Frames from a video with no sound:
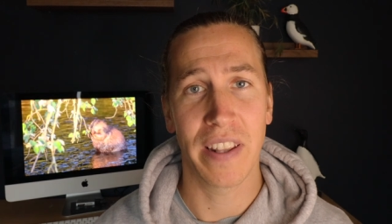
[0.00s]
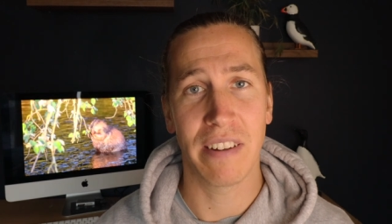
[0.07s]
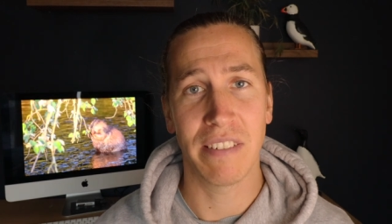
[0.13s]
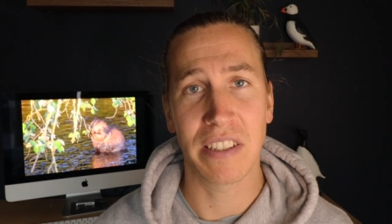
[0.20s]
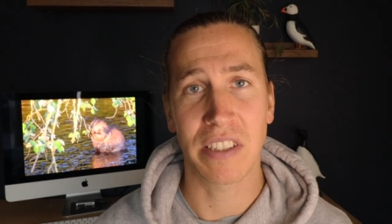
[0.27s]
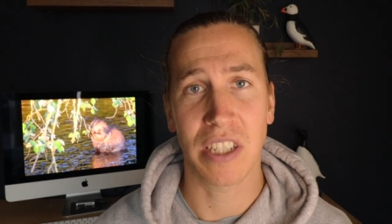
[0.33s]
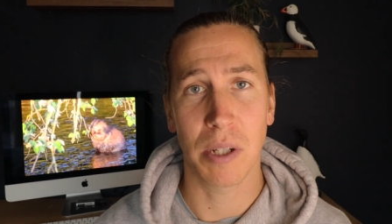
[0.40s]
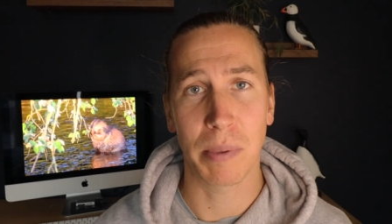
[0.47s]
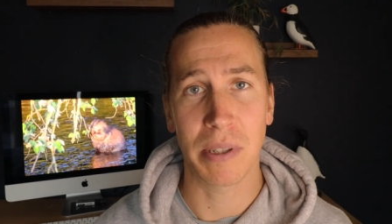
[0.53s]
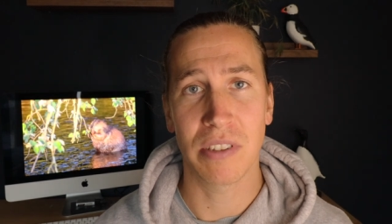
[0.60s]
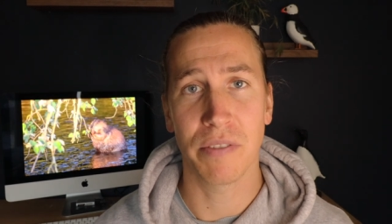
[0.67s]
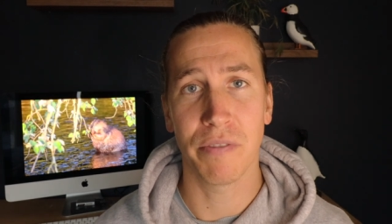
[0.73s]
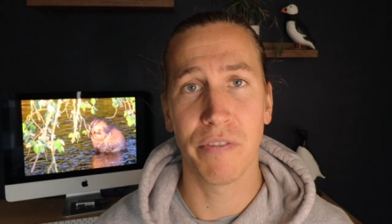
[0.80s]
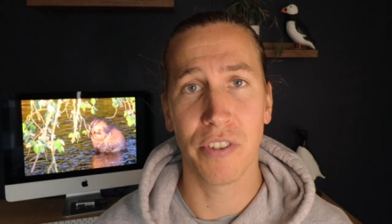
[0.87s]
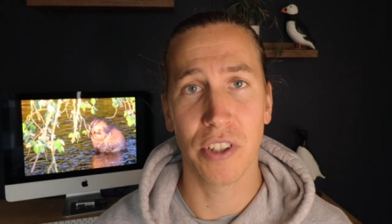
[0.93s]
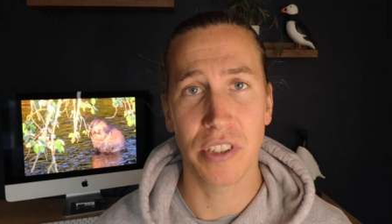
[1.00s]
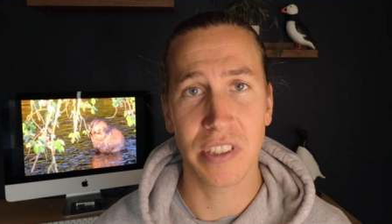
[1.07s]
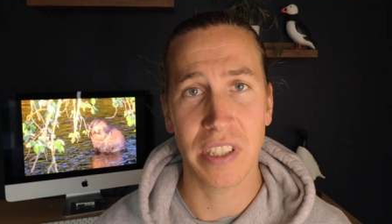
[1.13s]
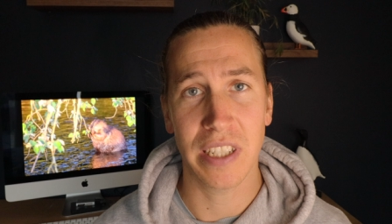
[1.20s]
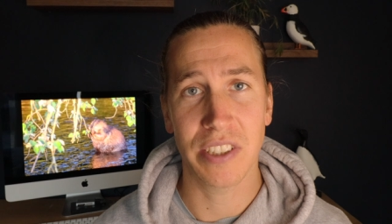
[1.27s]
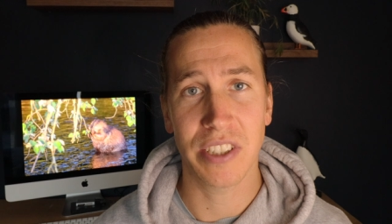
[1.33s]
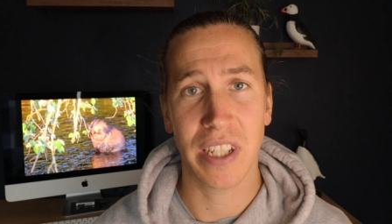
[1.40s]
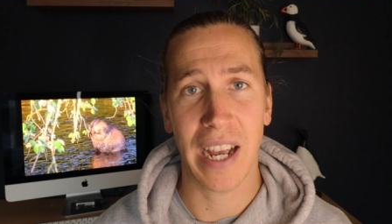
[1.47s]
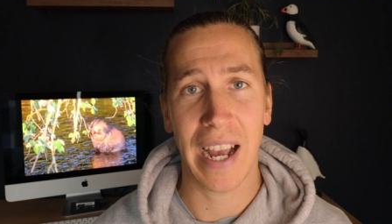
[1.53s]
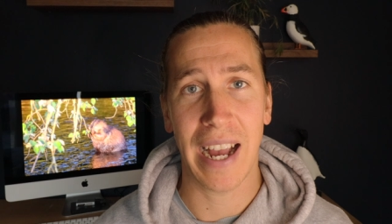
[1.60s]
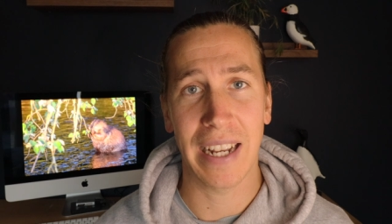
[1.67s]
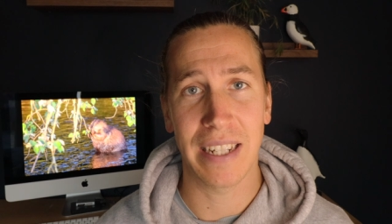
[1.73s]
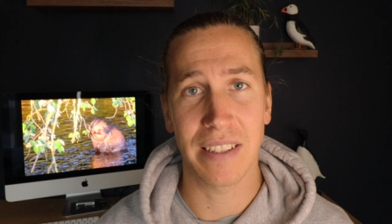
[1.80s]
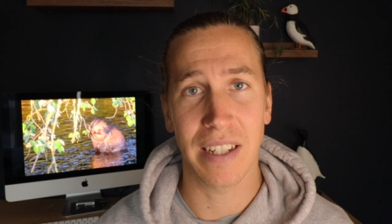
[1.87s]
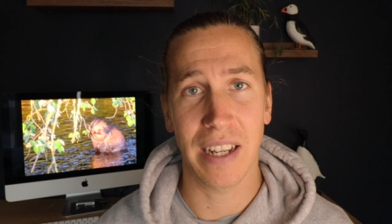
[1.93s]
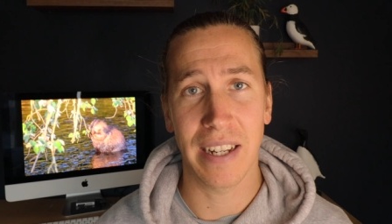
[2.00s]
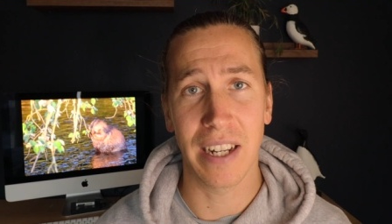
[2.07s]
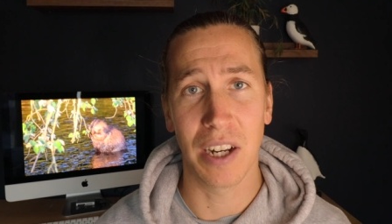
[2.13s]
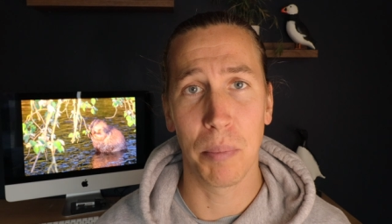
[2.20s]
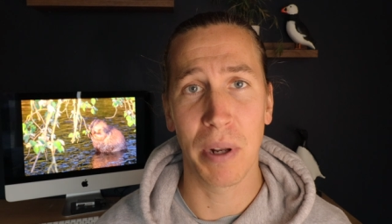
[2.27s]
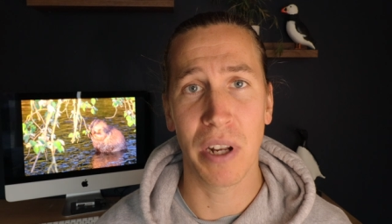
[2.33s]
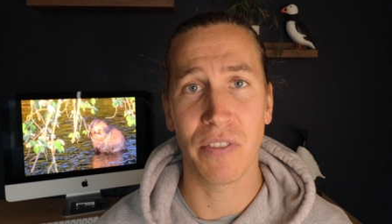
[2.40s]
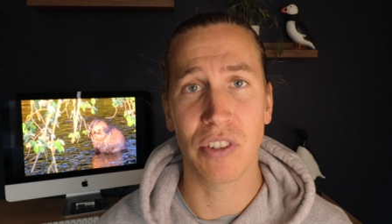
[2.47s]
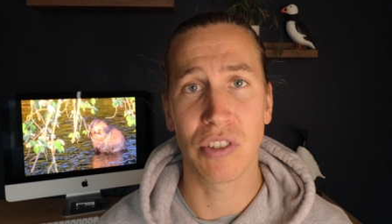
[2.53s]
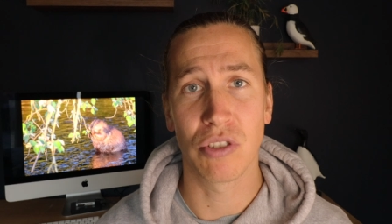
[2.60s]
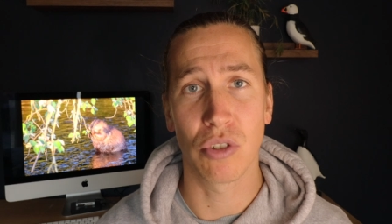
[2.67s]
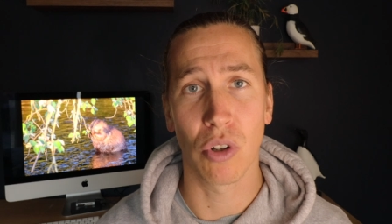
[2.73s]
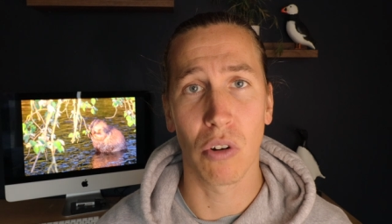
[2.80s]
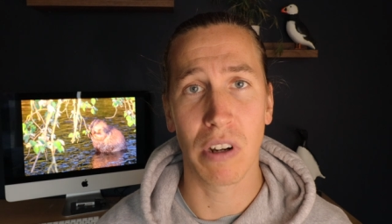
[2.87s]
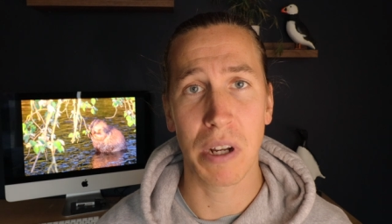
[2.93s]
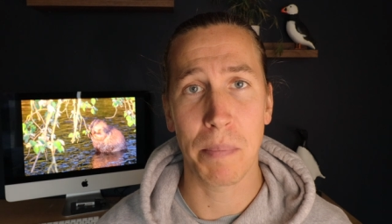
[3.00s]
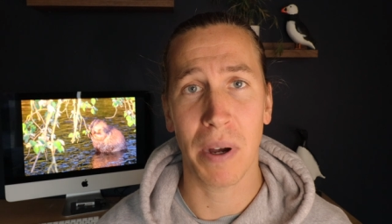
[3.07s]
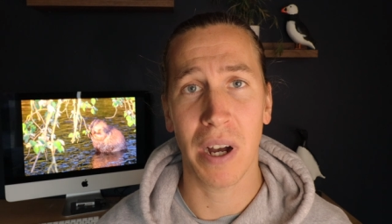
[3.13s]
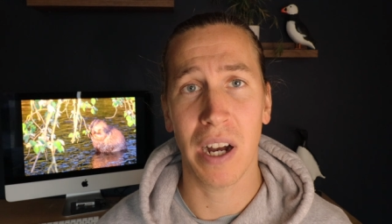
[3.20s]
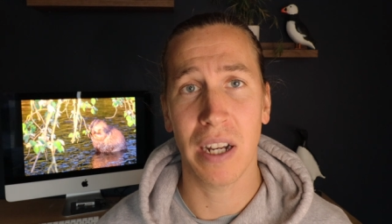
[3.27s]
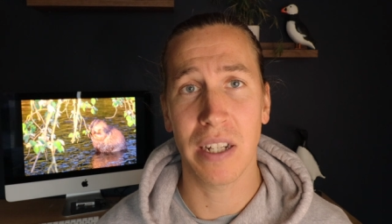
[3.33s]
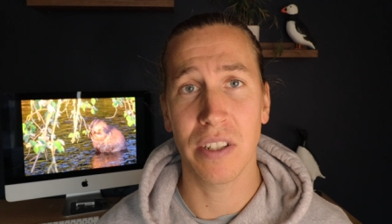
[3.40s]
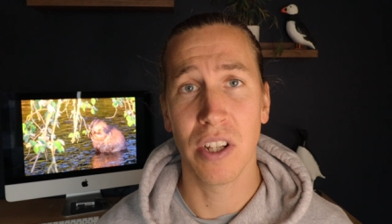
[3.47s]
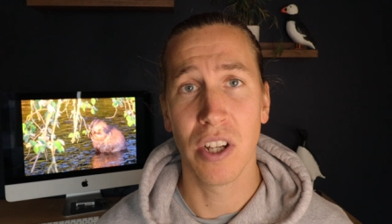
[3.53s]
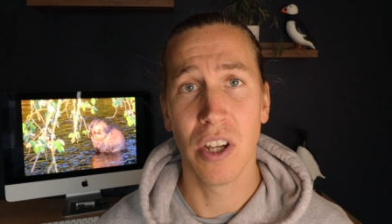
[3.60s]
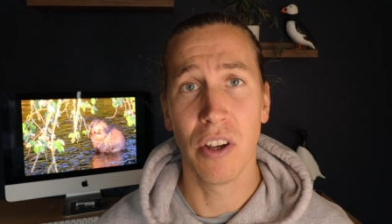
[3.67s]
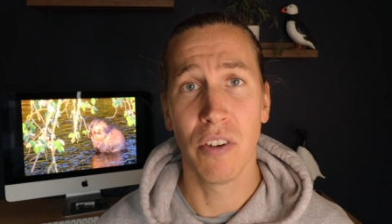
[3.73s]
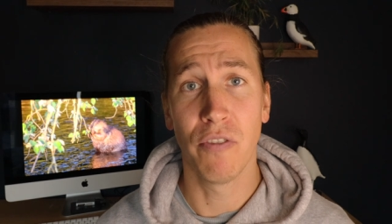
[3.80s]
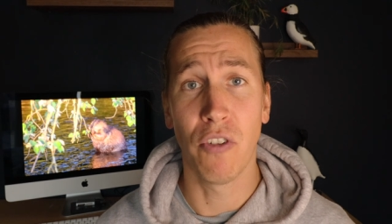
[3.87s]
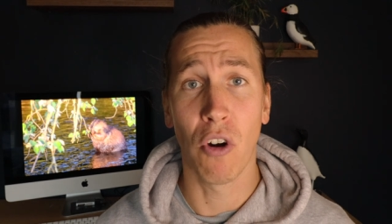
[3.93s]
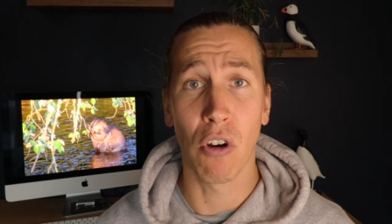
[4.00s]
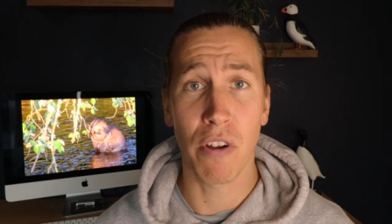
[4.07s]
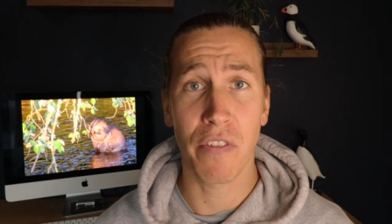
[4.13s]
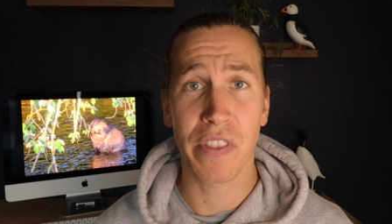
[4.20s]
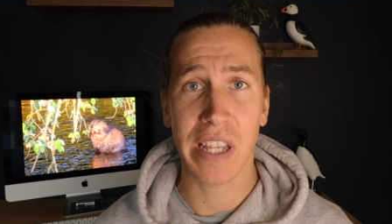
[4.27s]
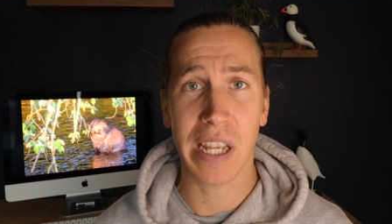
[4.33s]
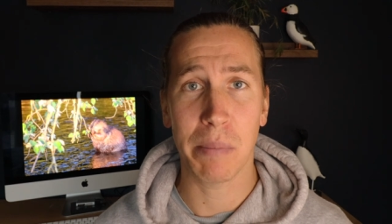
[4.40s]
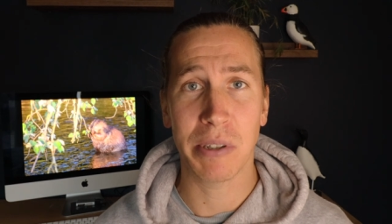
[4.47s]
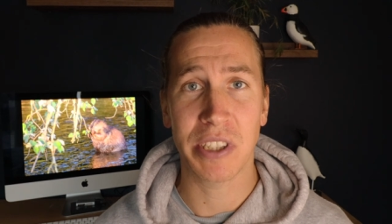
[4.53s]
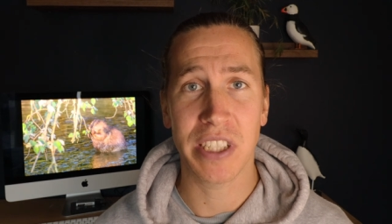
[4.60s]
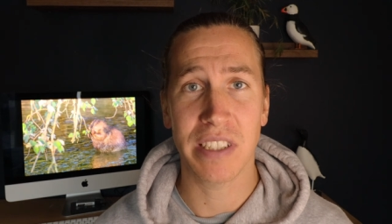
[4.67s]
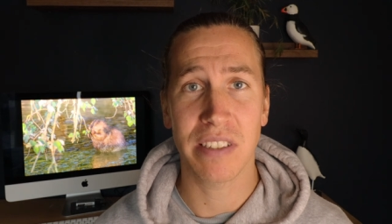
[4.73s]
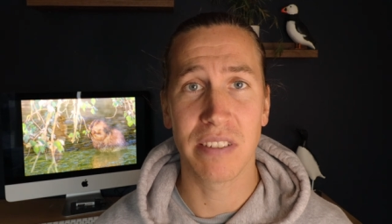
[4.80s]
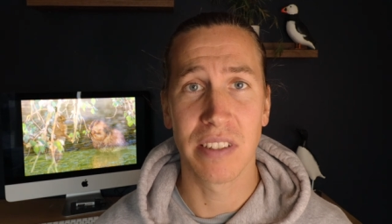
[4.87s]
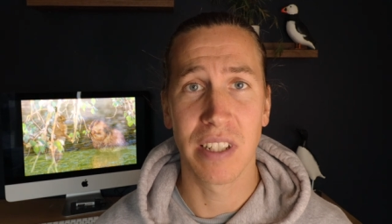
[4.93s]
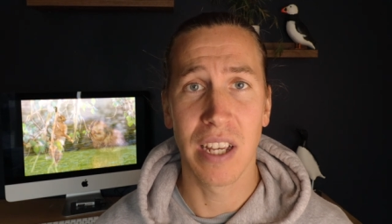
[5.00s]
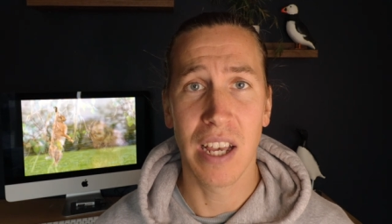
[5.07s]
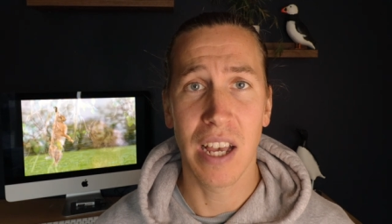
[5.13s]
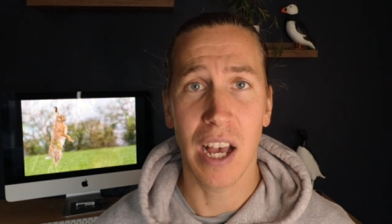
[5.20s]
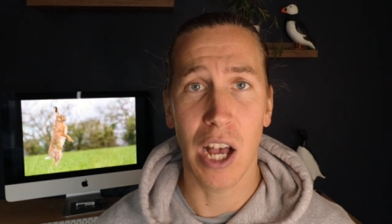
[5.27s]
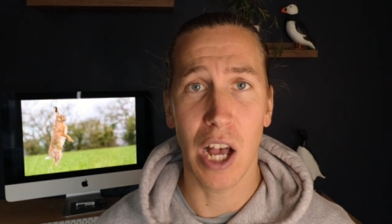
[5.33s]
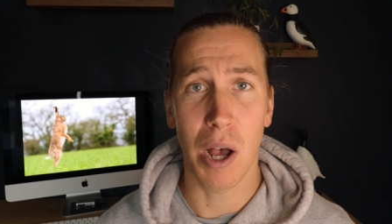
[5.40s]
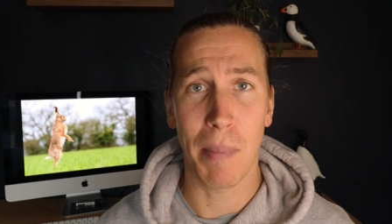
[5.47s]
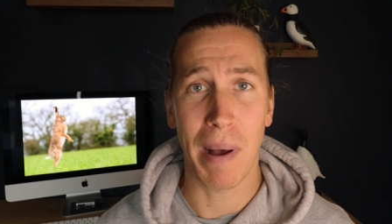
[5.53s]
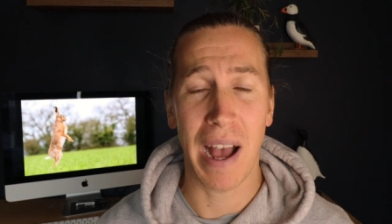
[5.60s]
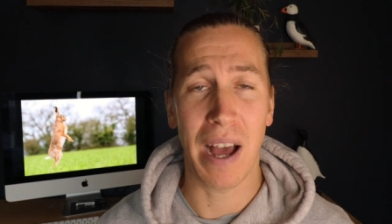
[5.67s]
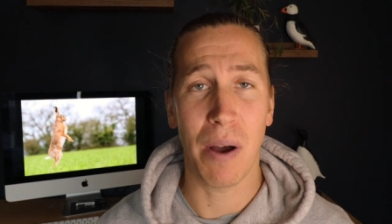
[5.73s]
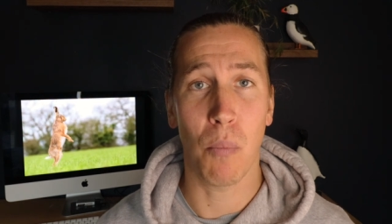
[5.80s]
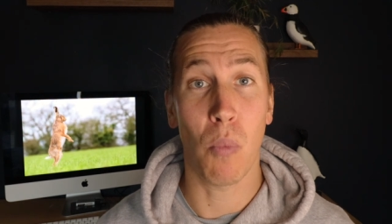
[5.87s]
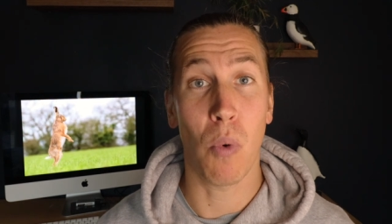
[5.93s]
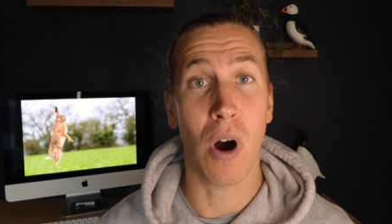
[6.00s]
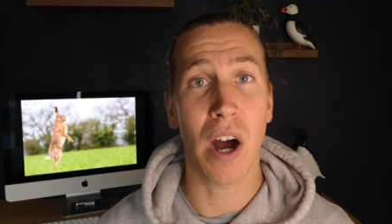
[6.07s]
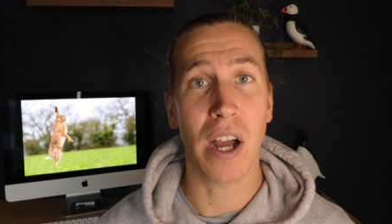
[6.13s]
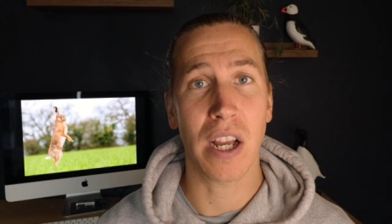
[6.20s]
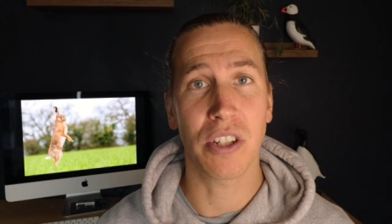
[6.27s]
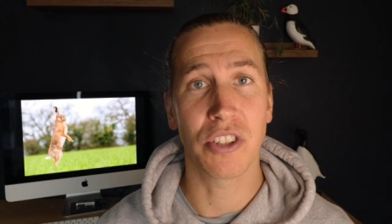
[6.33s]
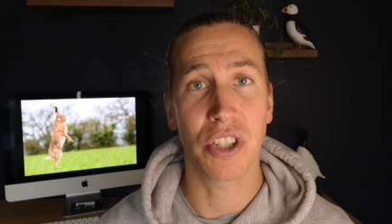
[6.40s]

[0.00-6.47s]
There is going to be some footage and a little bit of a story behind four of the images um, and why I